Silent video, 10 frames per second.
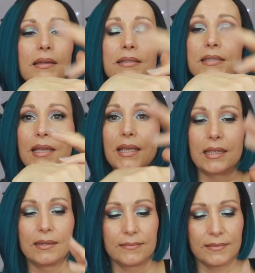It's
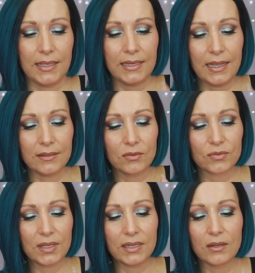sticky and I
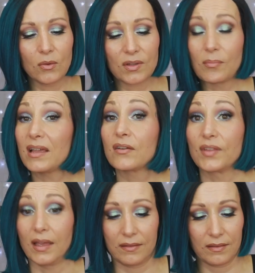don't really know what to make
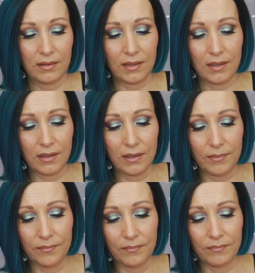of that.
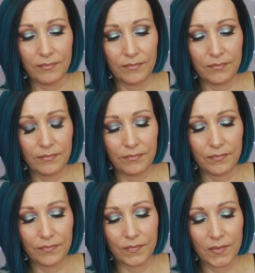Um,
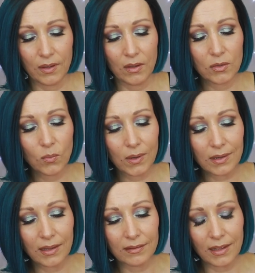on the
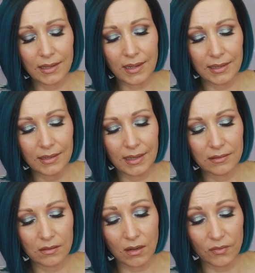one hand, I kind of
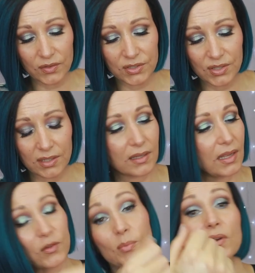like the coverage that it
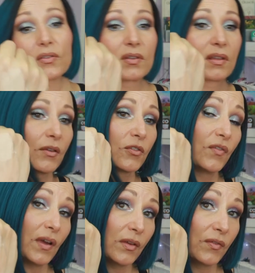gives because it gives
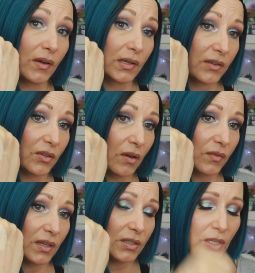very, very nice
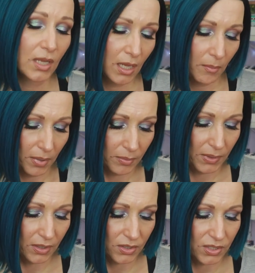coverage.
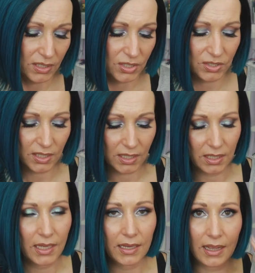But because it is
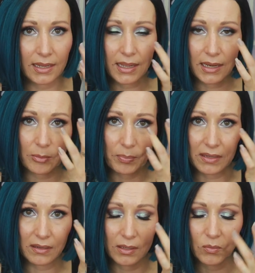sticky and I kind of
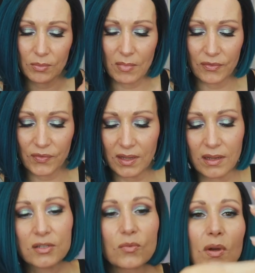pat it in with my
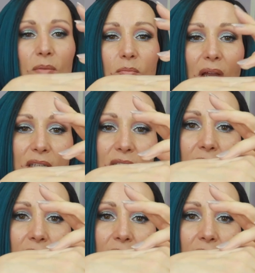fingers, what my